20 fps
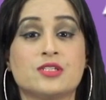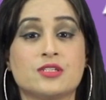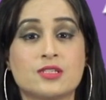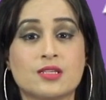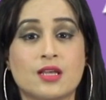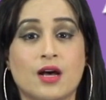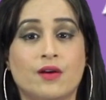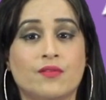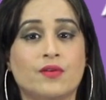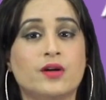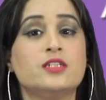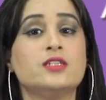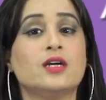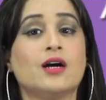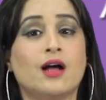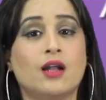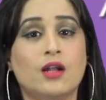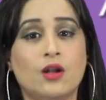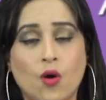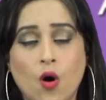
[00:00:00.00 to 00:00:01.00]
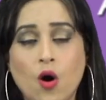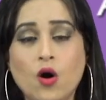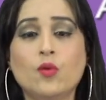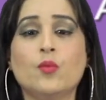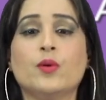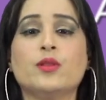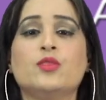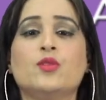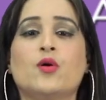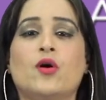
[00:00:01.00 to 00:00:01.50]
discovered along
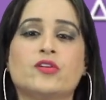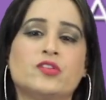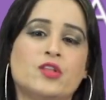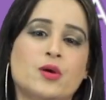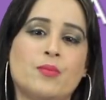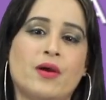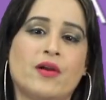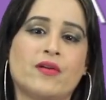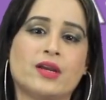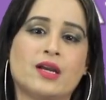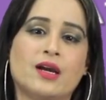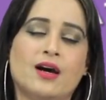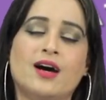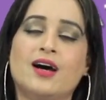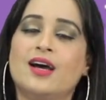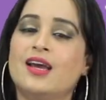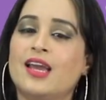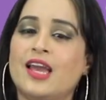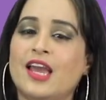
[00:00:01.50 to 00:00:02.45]
with North America